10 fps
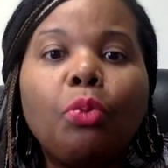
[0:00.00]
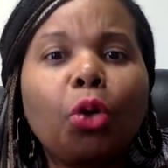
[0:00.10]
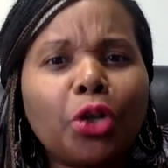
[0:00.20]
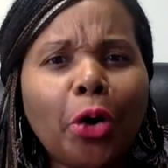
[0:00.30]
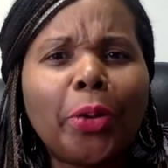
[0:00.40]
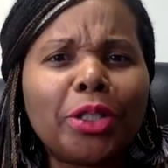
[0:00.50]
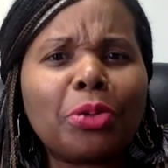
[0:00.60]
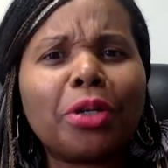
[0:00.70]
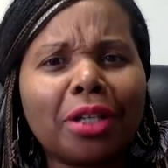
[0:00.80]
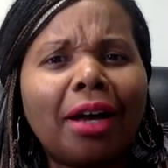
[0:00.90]
We'll go into
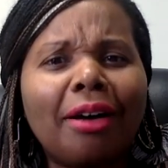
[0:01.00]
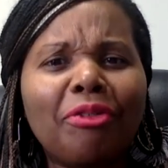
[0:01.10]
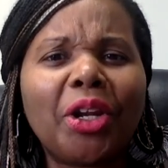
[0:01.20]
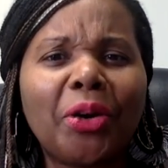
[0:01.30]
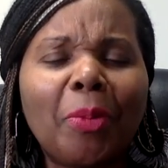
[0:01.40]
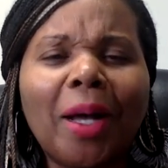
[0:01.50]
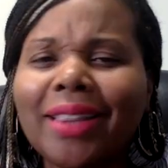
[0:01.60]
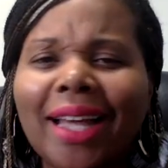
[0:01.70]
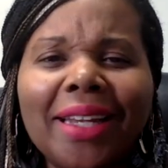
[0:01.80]
a video about that